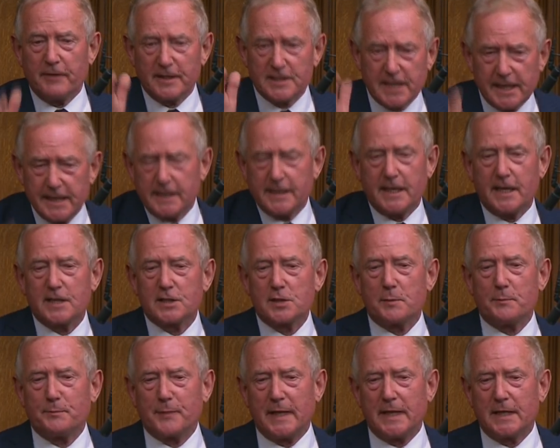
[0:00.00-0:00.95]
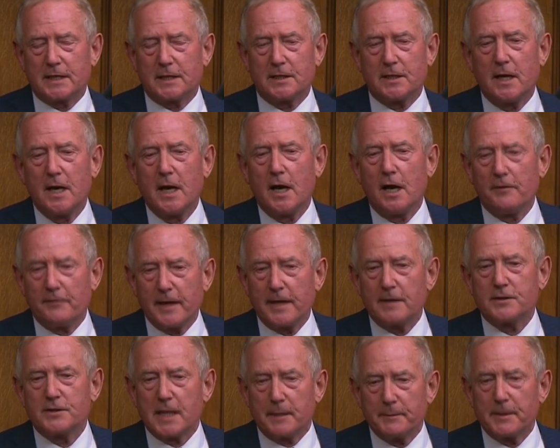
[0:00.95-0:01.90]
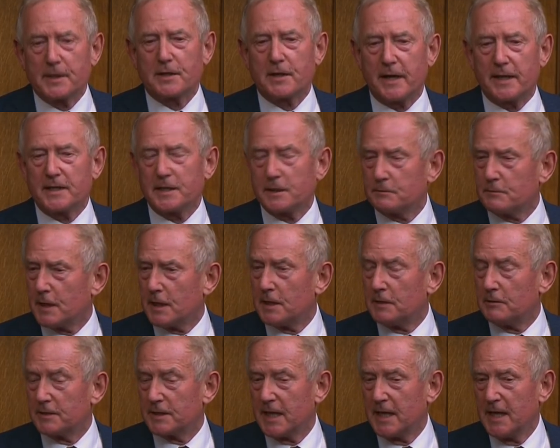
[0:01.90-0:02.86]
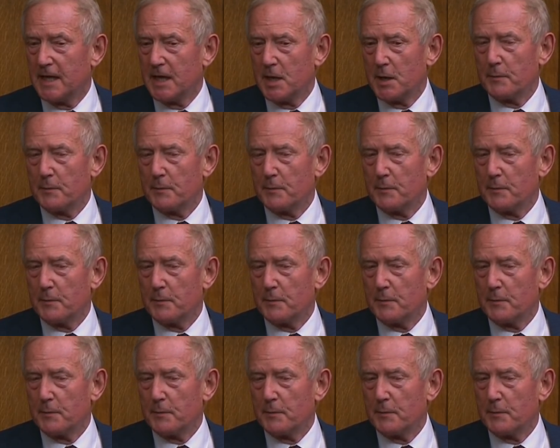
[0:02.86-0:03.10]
I've seen it as a beacon of our democratic world.